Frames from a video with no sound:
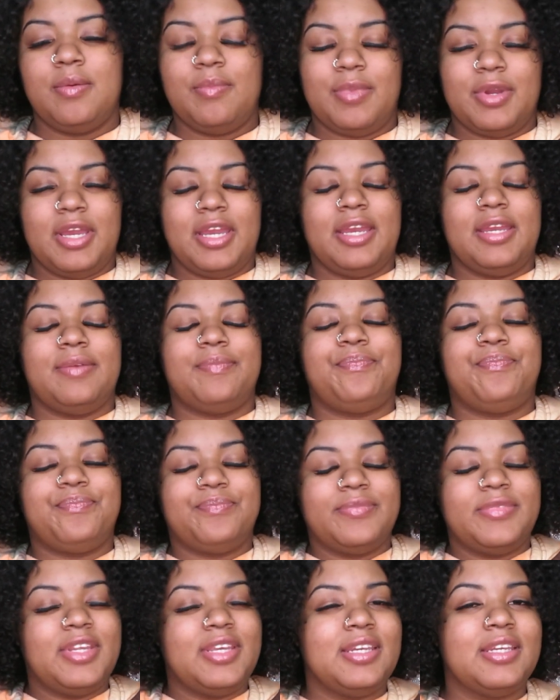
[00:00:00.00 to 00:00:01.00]
But hey,
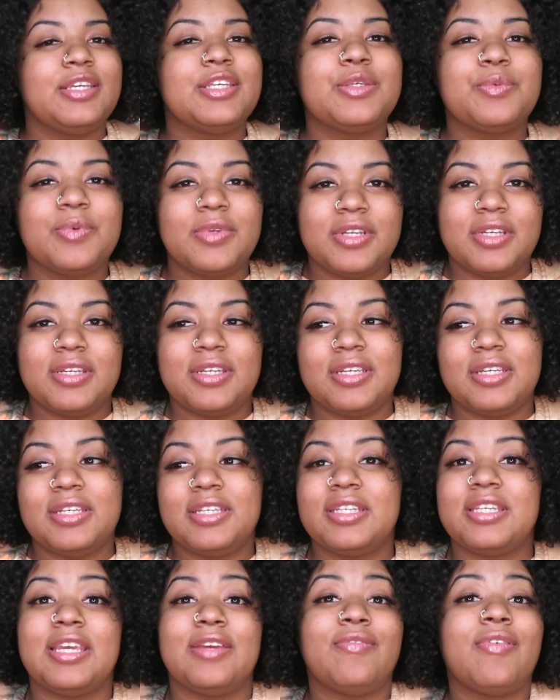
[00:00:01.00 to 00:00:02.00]
it is what it
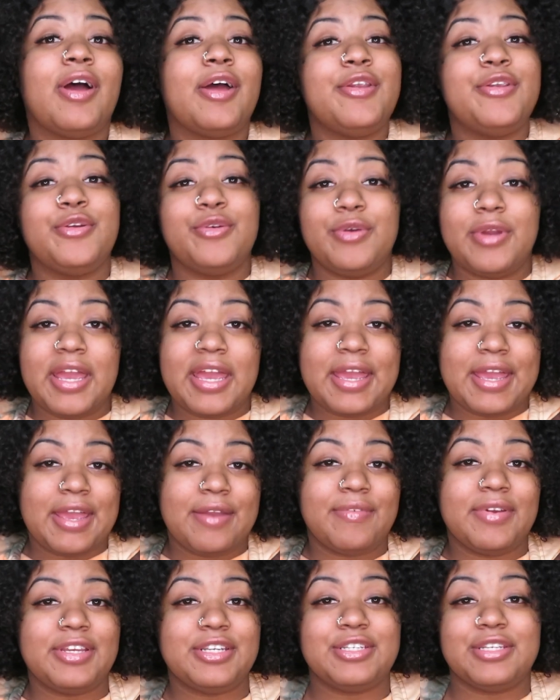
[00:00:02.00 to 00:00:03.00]
is. If I do
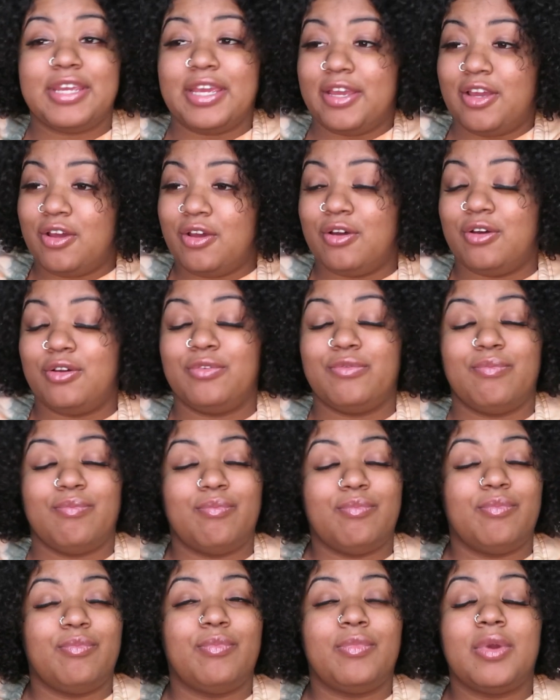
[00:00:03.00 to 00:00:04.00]
have a child,
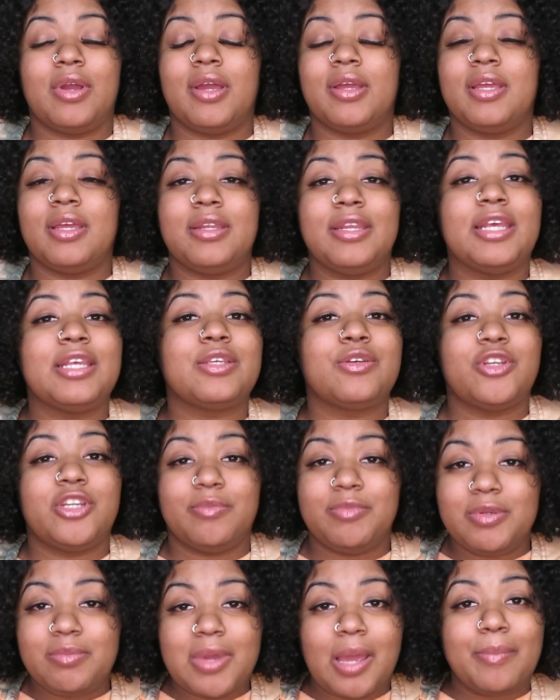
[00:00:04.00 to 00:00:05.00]
that's
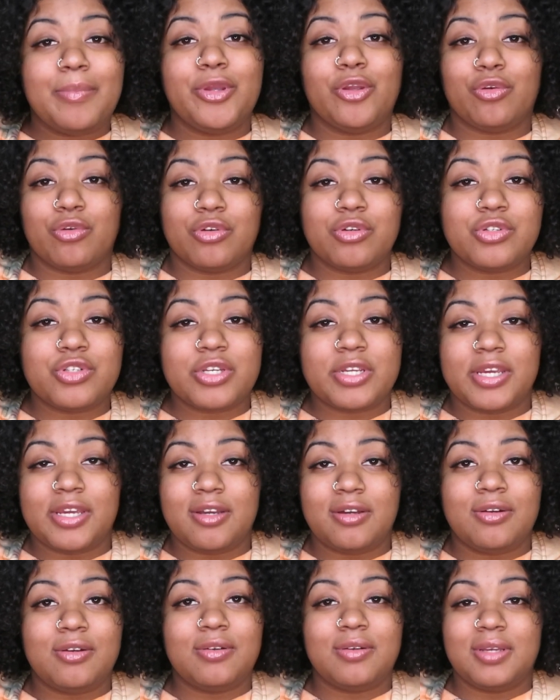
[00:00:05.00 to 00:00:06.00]
gonna be my miracle
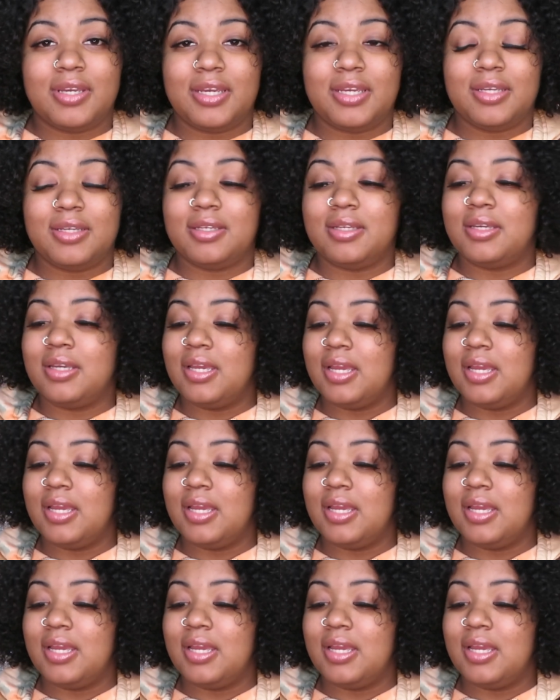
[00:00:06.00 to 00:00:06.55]
child, okay?